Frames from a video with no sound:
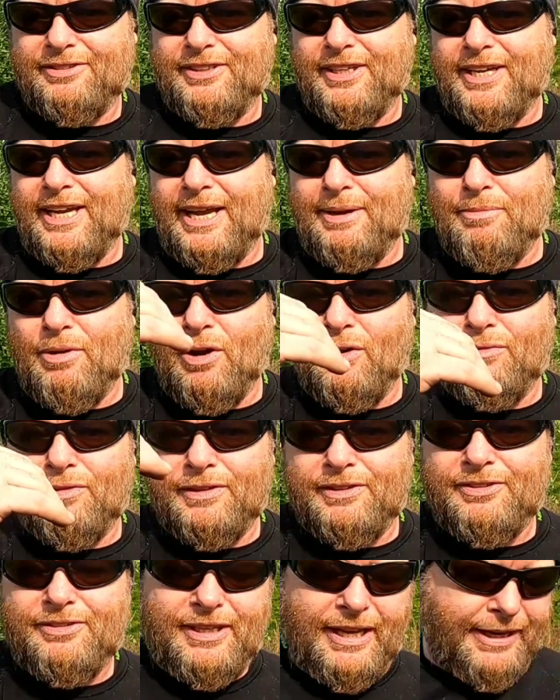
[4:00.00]
as they came
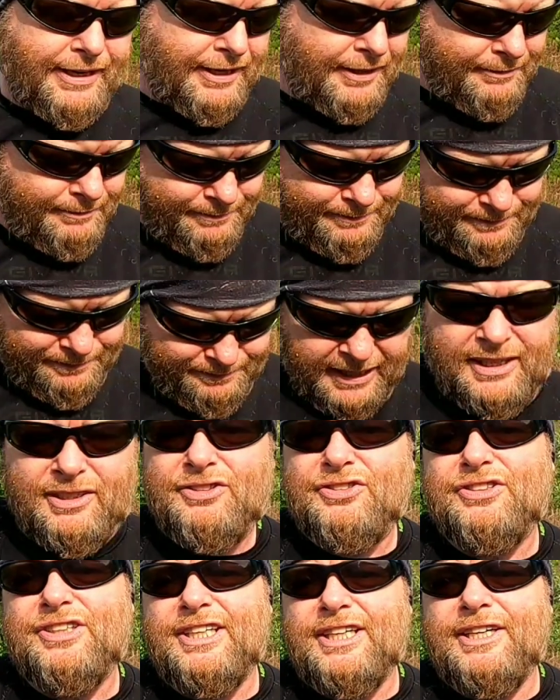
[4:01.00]
over the saddle. And
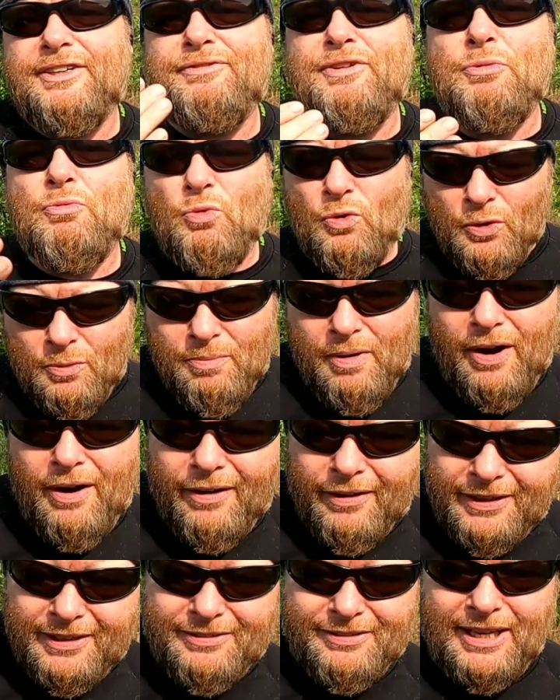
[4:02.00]
I'm just going to give you one
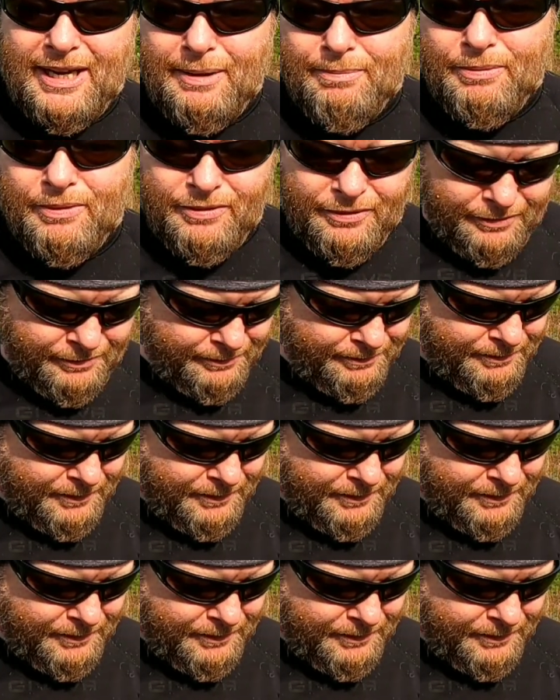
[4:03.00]
more example